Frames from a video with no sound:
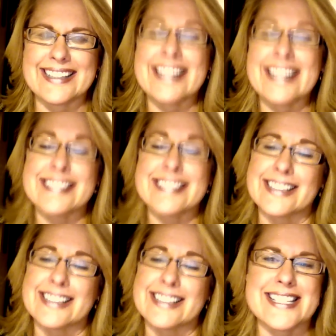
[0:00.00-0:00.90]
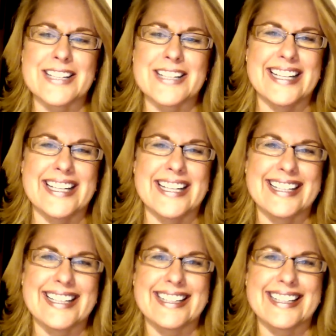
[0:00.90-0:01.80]
Tell it to Siri.
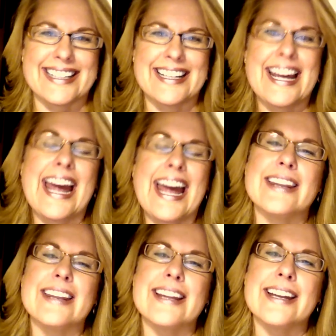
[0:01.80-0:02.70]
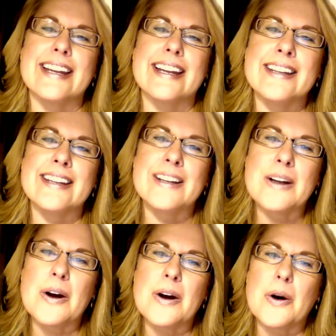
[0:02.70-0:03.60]
And then
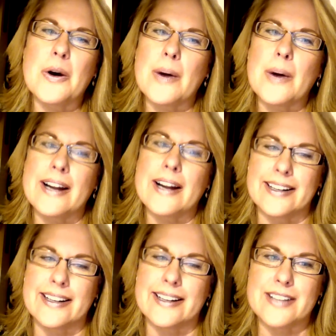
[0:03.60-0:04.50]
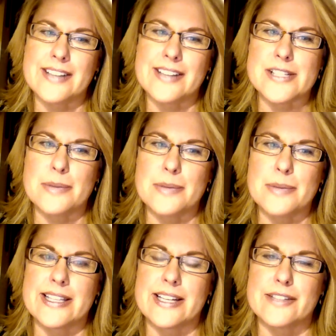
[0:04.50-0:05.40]
I like to have someone at
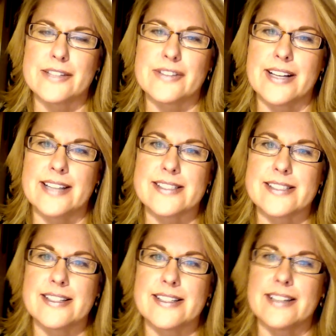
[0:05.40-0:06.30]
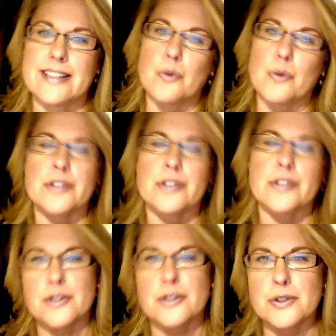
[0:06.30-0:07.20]
the end of class, one or
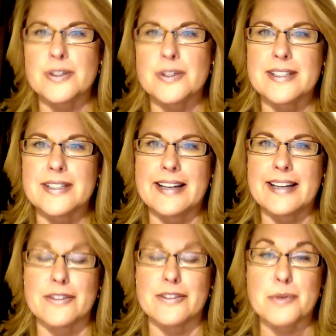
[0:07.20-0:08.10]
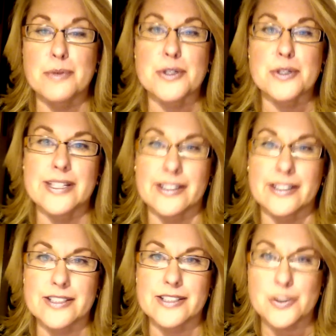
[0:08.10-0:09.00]
two, have the most
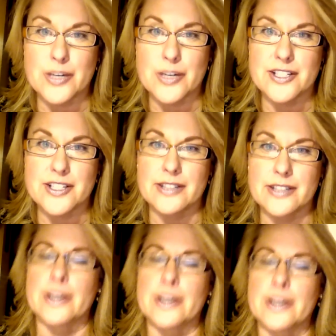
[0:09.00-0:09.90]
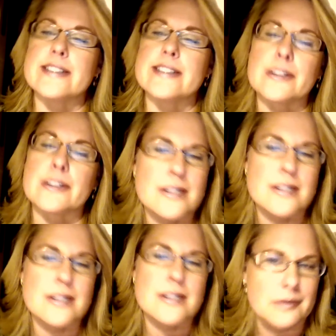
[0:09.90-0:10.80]
ridiculous question, why did the chicken cross
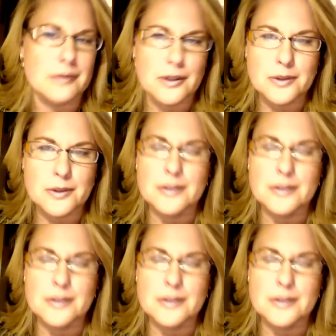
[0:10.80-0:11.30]
the road?